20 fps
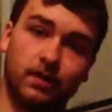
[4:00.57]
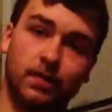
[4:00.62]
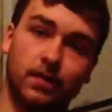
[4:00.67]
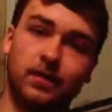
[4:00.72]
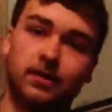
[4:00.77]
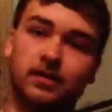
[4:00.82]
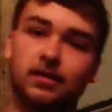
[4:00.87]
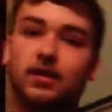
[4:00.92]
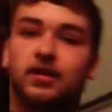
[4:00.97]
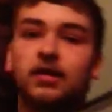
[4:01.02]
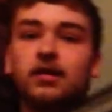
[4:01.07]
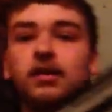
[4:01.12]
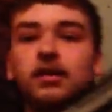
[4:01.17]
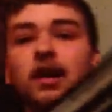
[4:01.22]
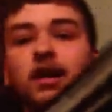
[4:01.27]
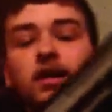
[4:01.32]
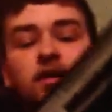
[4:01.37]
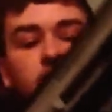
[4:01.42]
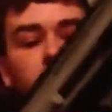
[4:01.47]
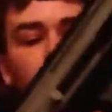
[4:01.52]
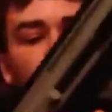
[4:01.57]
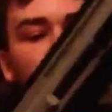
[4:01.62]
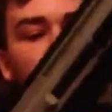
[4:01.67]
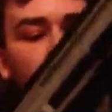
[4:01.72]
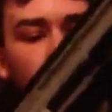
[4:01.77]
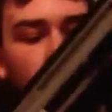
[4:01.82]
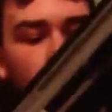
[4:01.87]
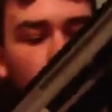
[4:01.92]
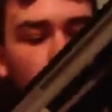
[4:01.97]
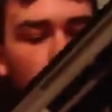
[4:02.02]
This gun does
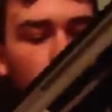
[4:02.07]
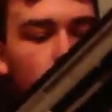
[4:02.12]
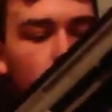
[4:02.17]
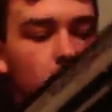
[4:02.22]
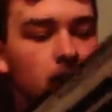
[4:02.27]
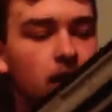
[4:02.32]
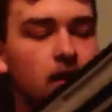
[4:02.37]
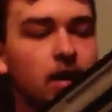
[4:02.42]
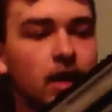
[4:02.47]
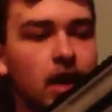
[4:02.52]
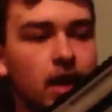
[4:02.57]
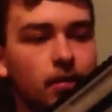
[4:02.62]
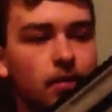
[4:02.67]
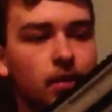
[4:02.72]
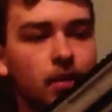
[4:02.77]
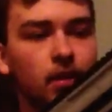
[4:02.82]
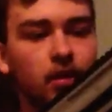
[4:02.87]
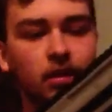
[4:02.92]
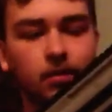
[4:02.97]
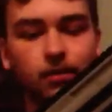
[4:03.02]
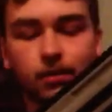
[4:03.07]
have the capability